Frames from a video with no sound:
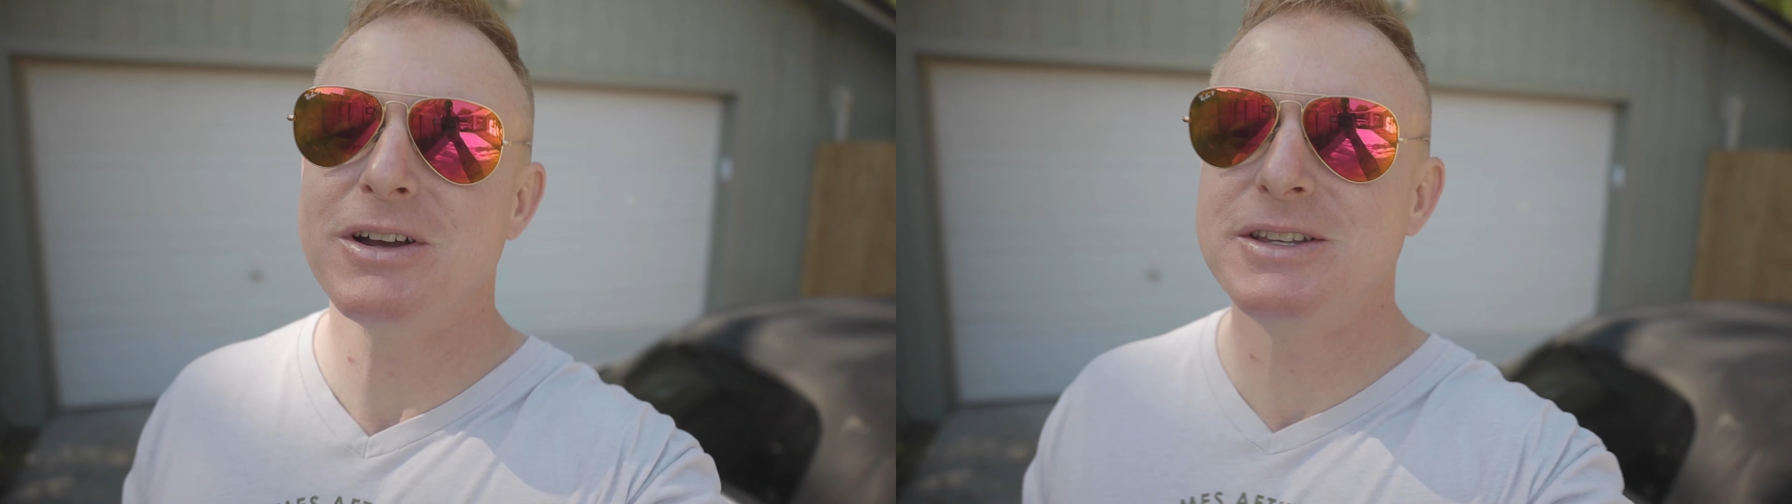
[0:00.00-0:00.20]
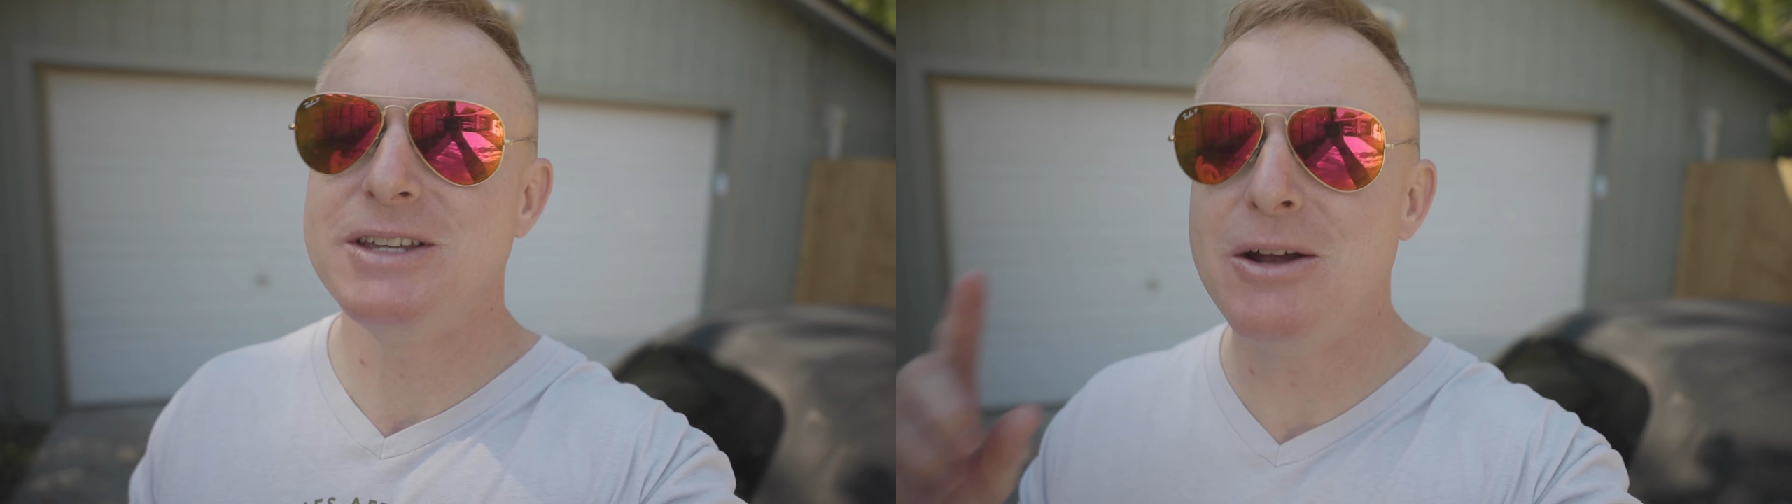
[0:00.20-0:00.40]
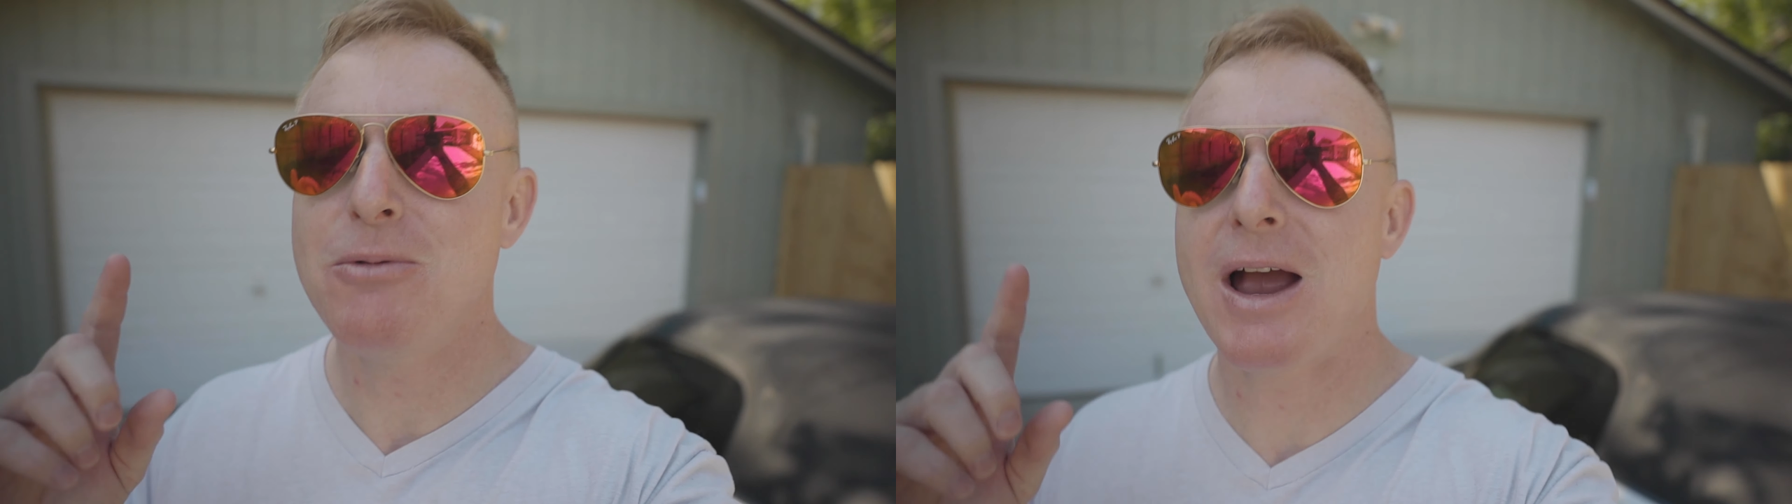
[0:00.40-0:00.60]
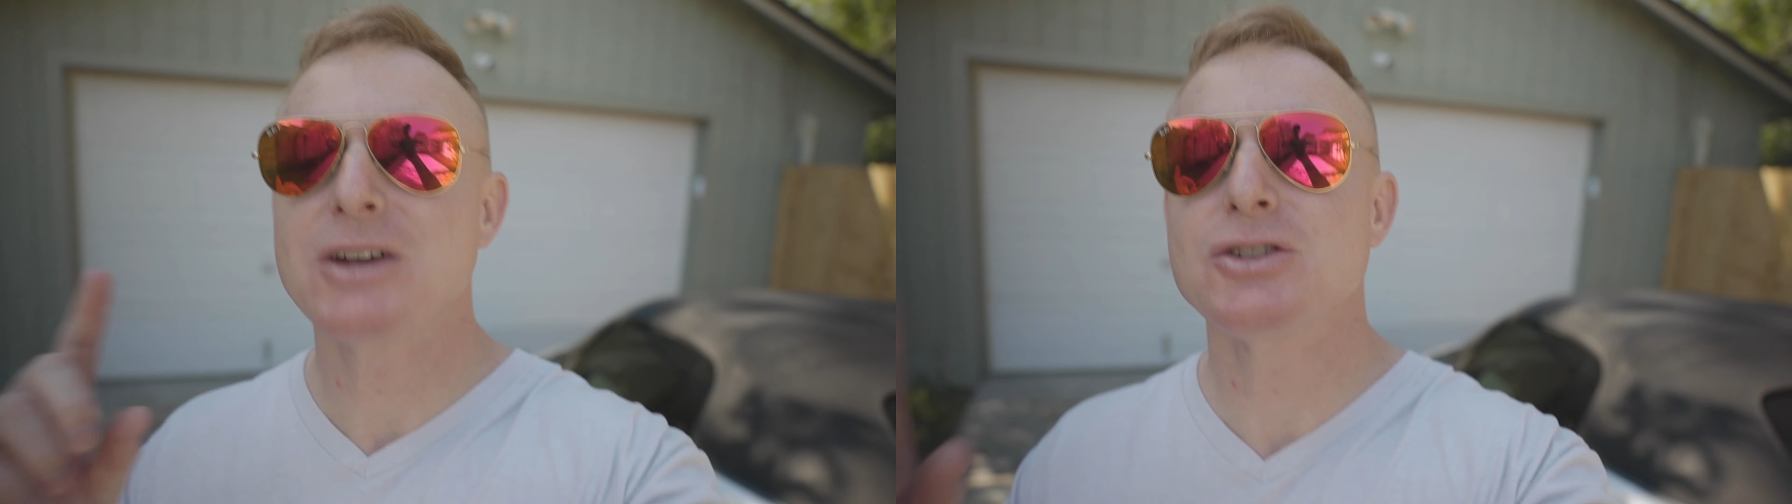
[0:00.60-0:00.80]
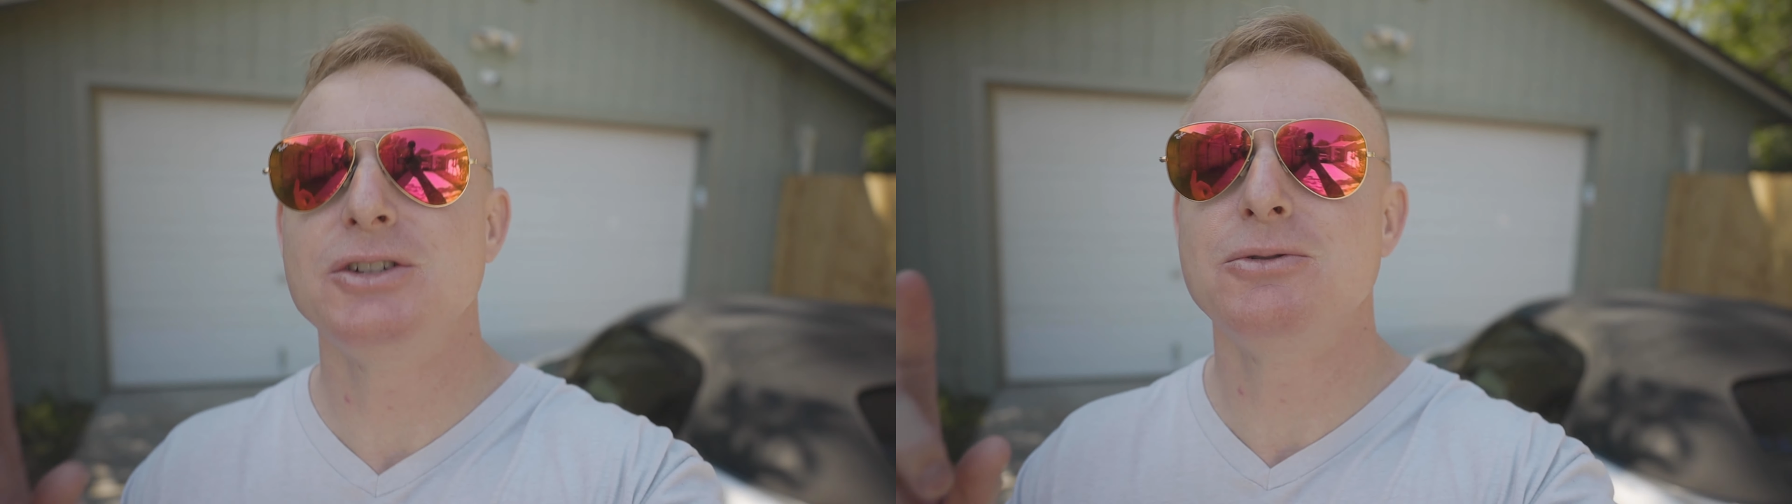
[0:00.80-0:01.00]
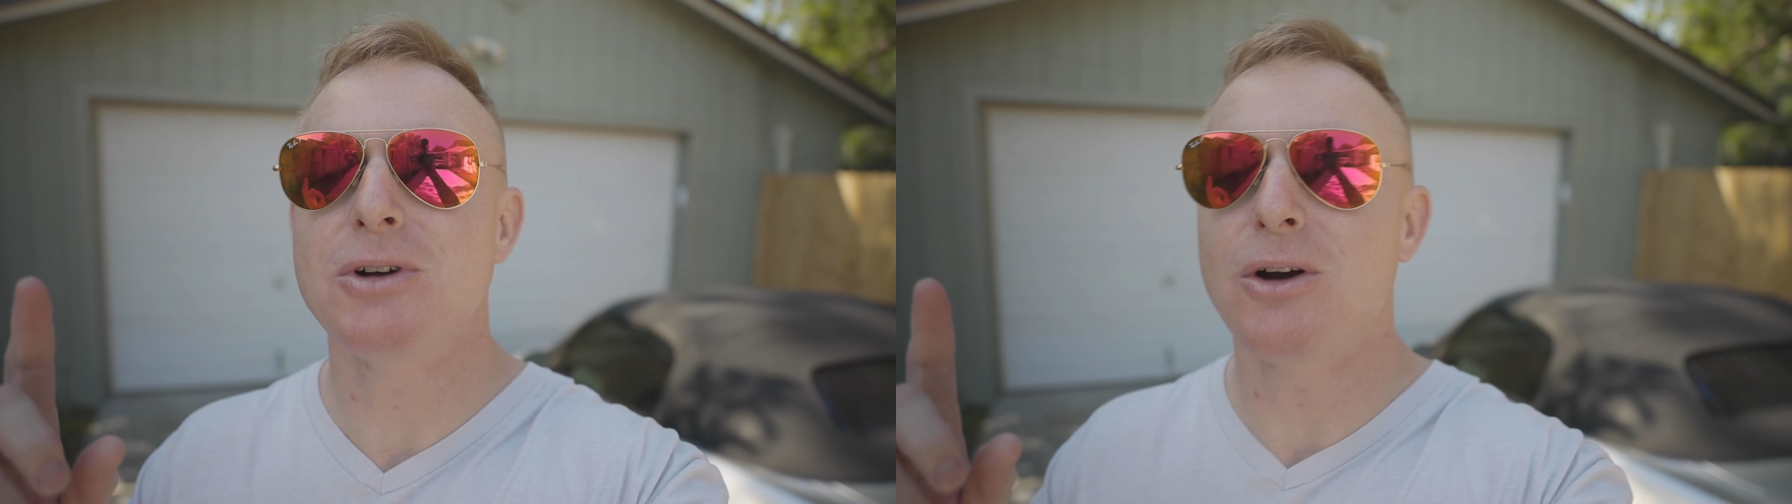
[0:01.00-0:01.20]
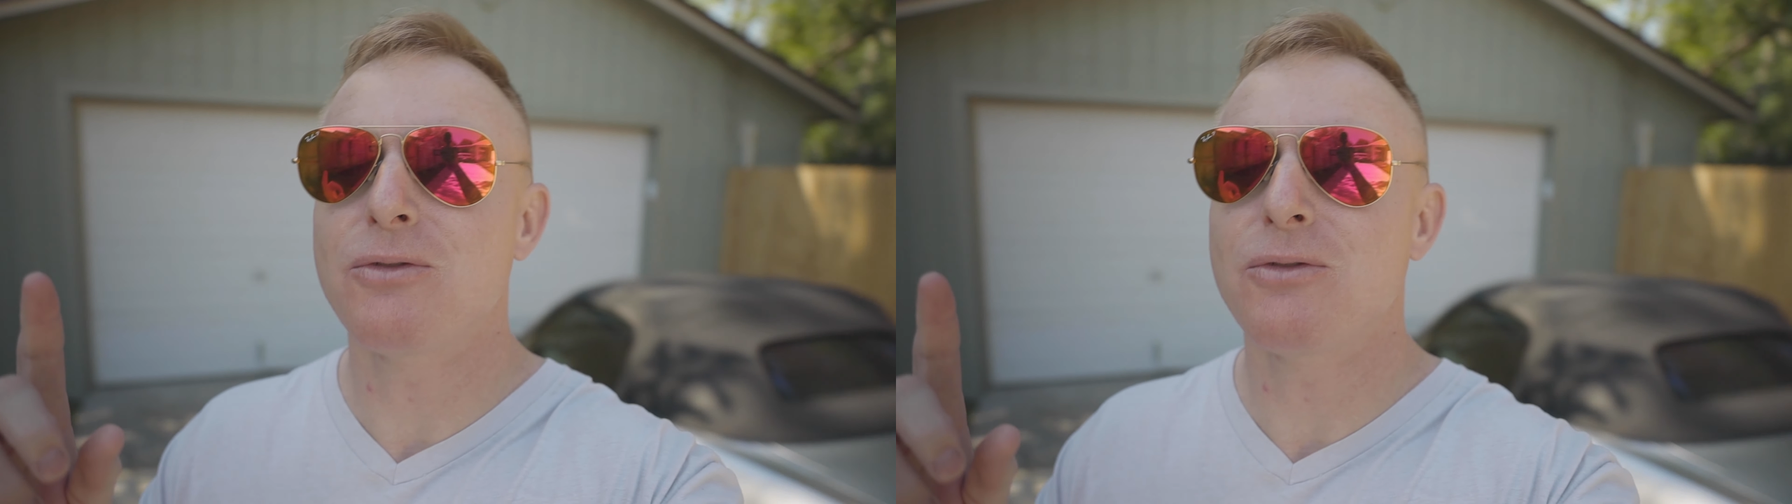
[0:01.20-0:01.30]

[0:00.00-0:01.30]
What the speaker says: and today we're actually doing our